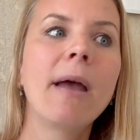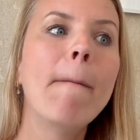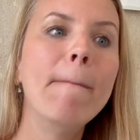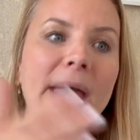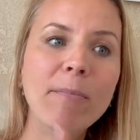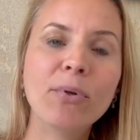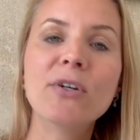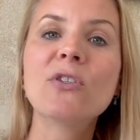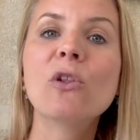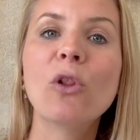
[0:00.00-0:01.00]

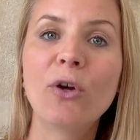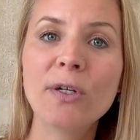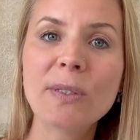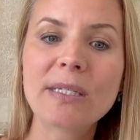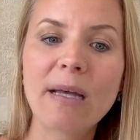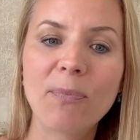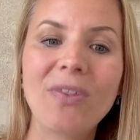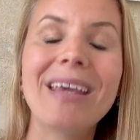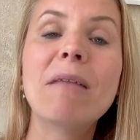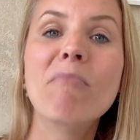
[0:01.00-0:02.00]
Members learn
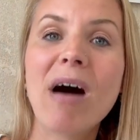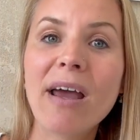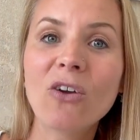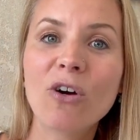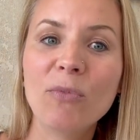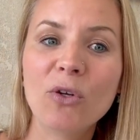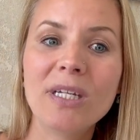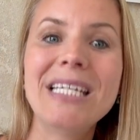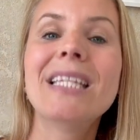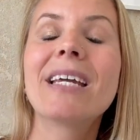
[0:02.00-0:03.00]
something in my
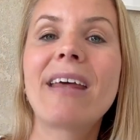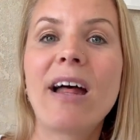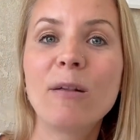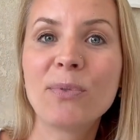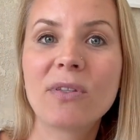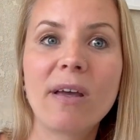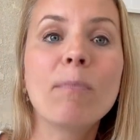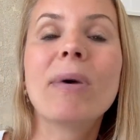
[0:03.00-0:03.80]
community that helps them,